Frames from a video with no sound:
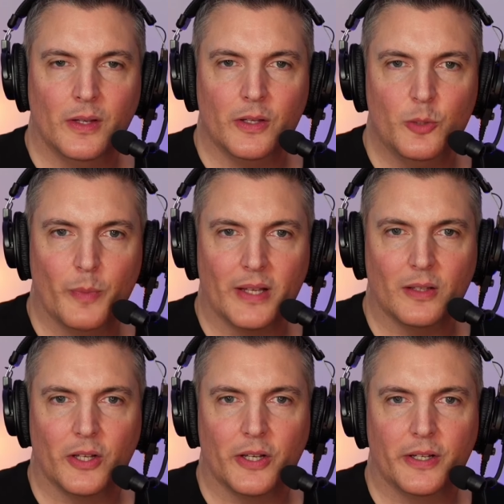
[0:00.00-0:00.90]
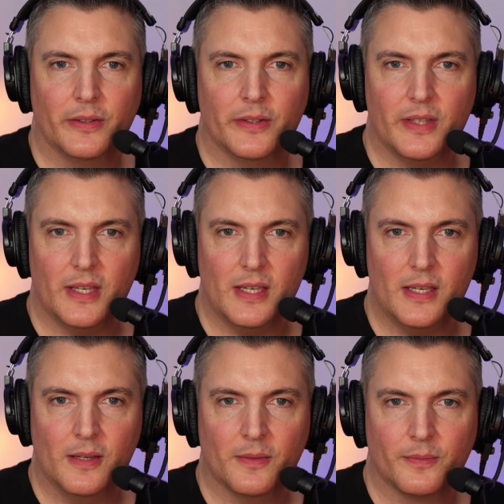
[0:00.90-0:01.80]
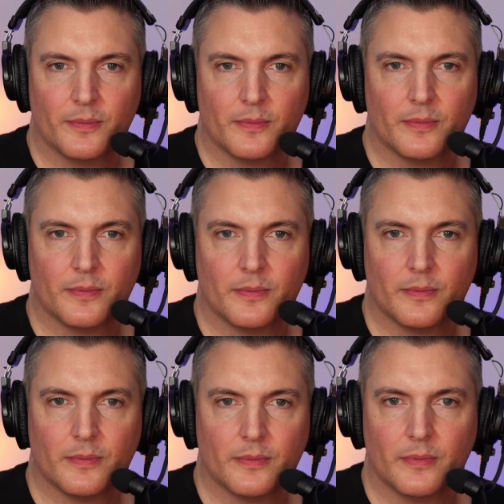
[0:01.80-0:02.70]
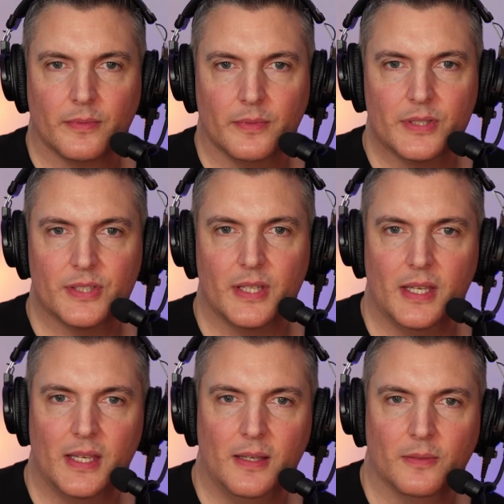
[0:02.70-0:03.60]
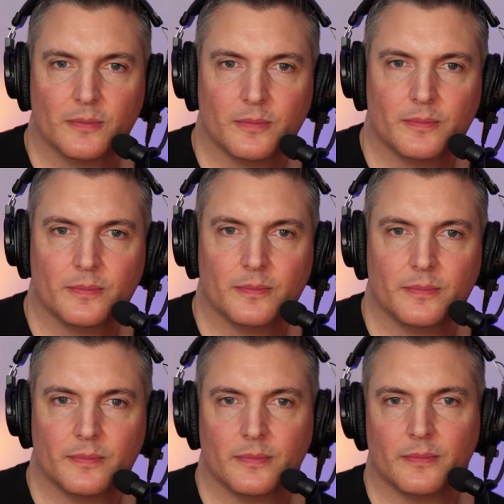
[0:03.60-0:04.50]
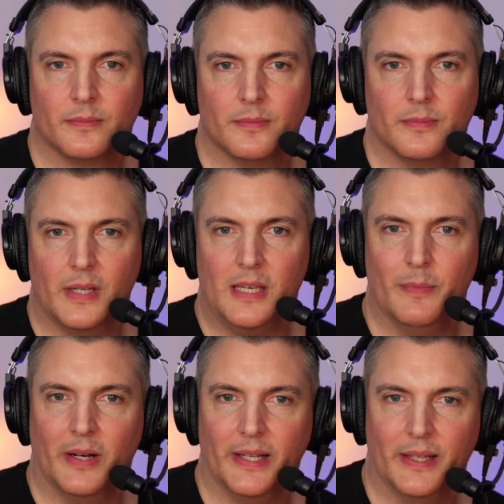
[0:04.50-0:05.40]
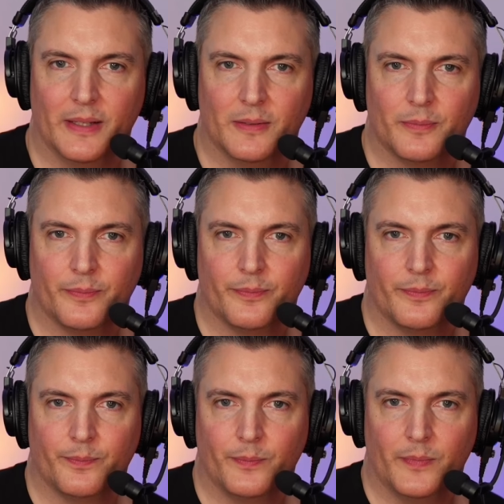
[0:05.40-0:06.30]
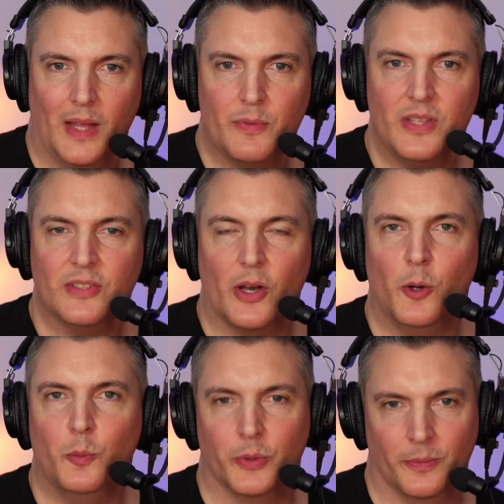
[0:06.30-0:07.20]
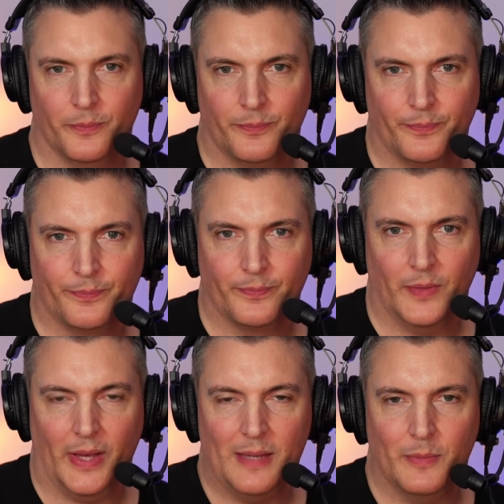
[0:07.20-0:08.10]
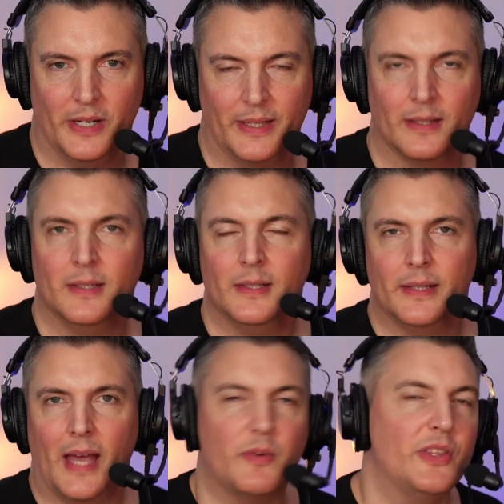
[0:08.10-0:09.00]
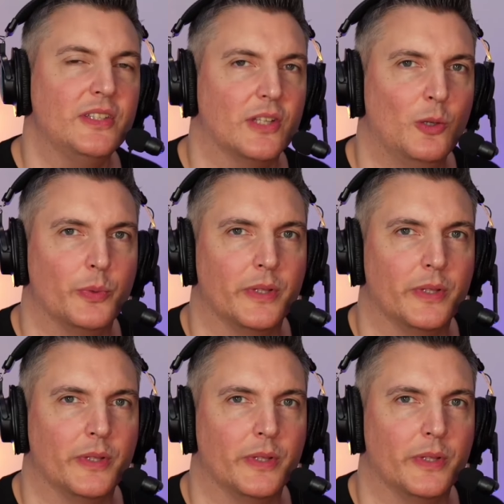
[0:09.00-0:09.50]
You might learn the D, the C, E minor. Everything's open. A minor. Everything's open.